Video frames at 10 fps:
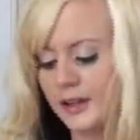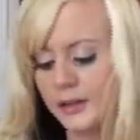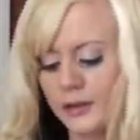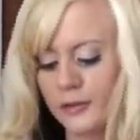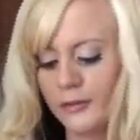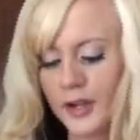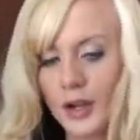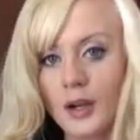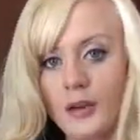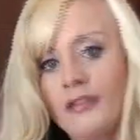of
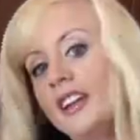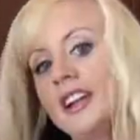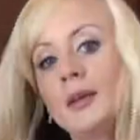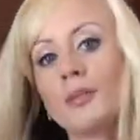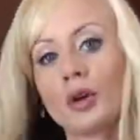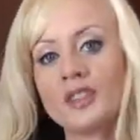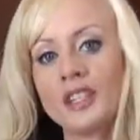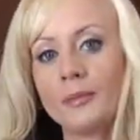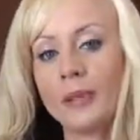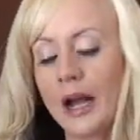vanilla
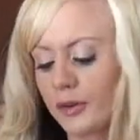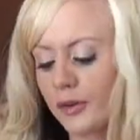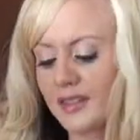protein powder.